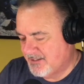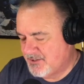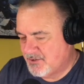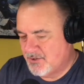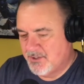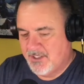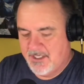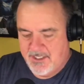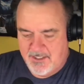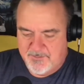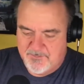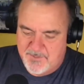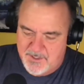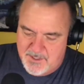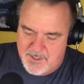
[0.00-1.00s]
she's the most
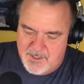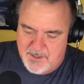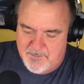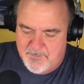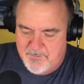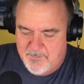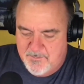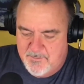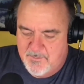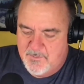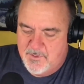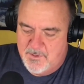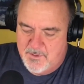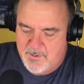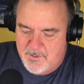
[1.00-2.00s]
powerful of
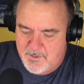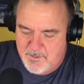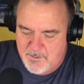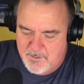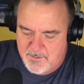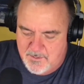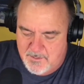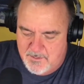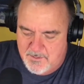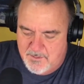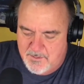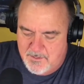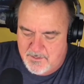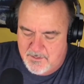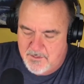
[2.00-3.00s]
the fighter types within
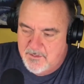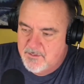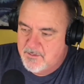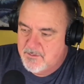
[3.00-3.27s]
our group.